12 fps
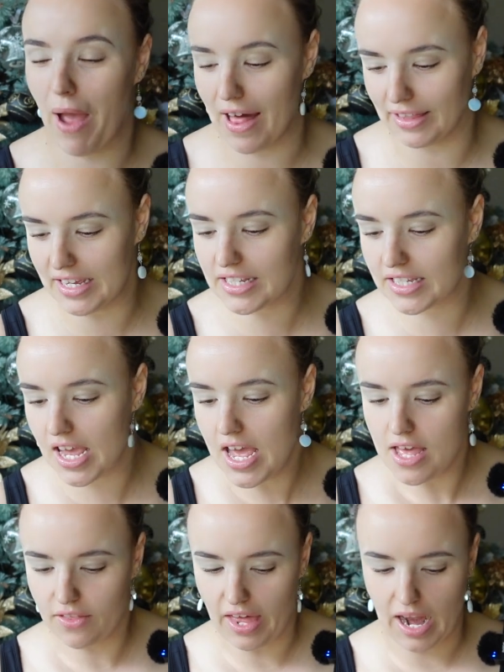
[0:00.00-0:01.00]
Palette
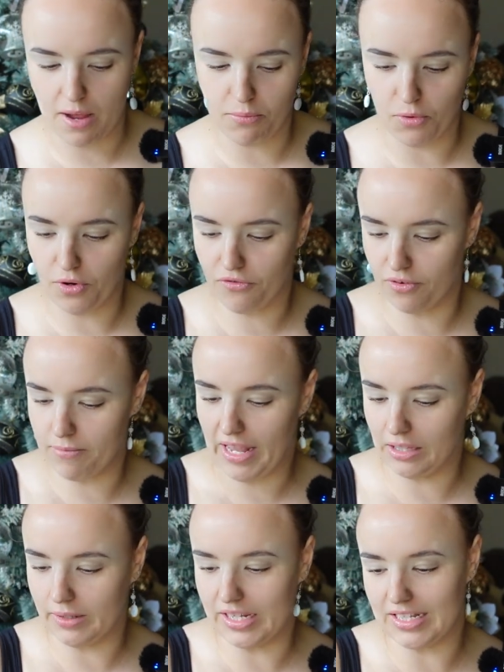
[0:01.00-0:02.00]
that I bought from P.
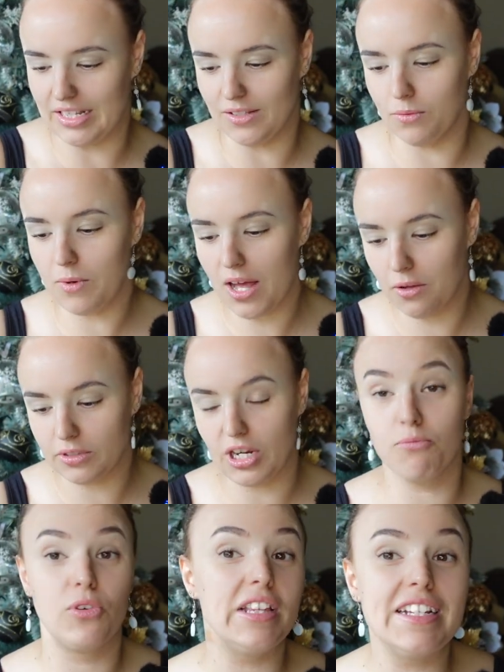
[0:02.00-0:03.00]
Louise as well, which
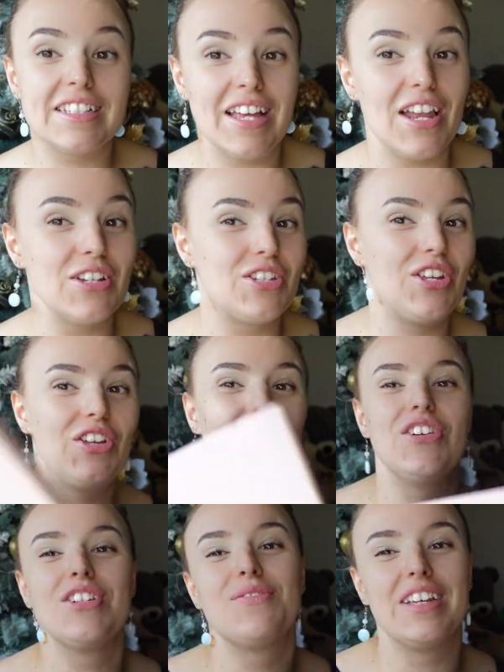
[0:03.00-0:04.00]
I'm really excited to
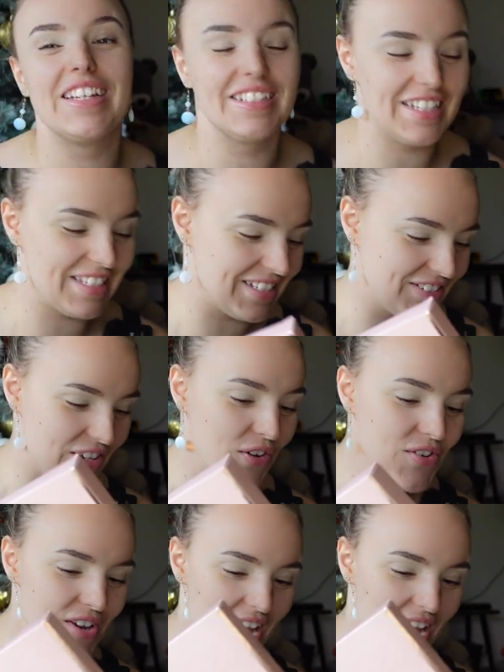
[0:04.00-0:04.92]
use because it's so